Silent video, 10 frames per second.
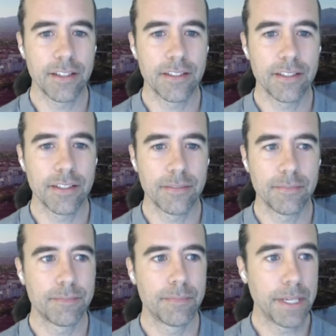to
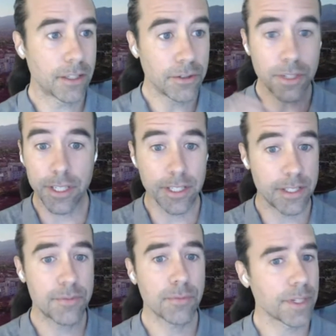be included in
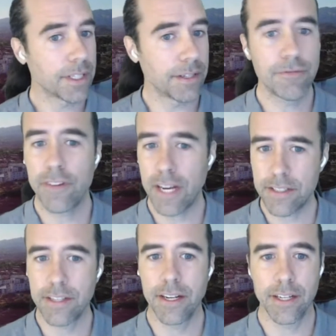this really
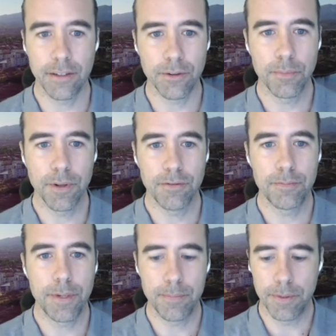fascinating group of
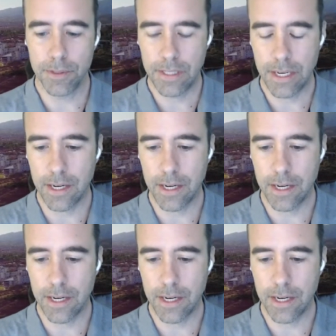people.